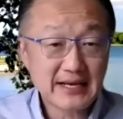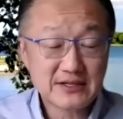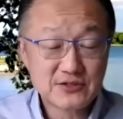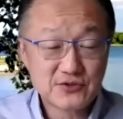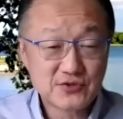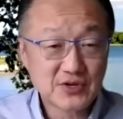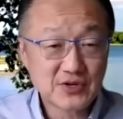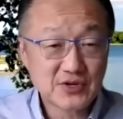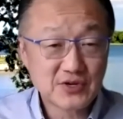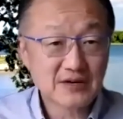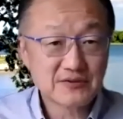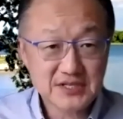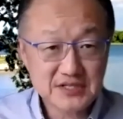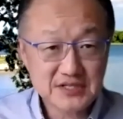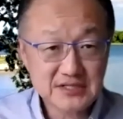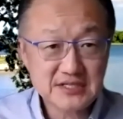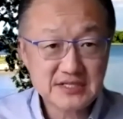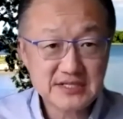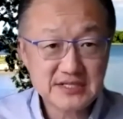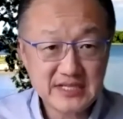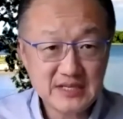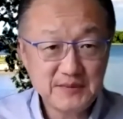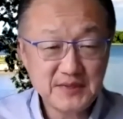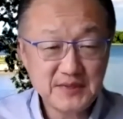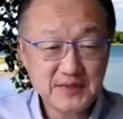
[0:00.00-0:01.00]
drug-resistant
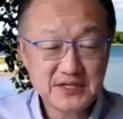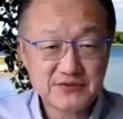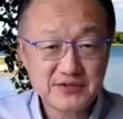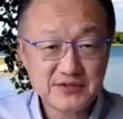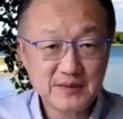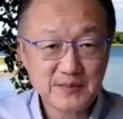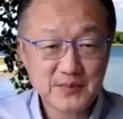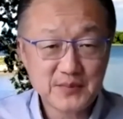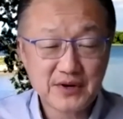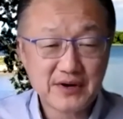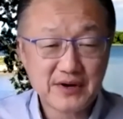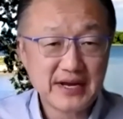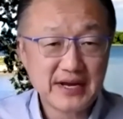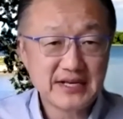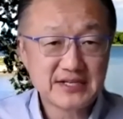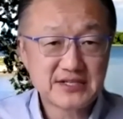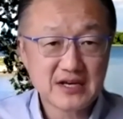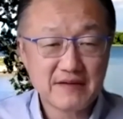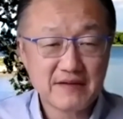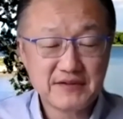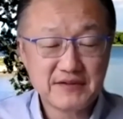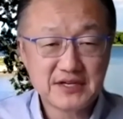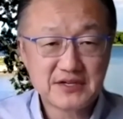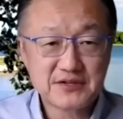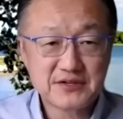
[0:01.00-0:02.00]
TB treatment or
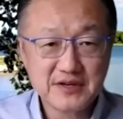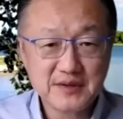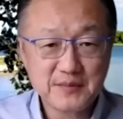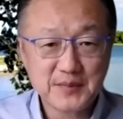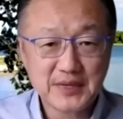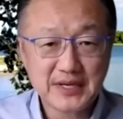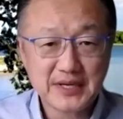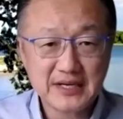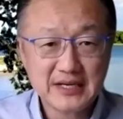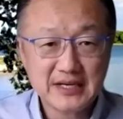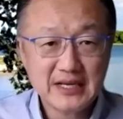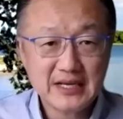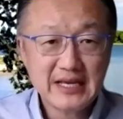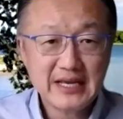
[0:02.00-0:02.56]
HIV treatment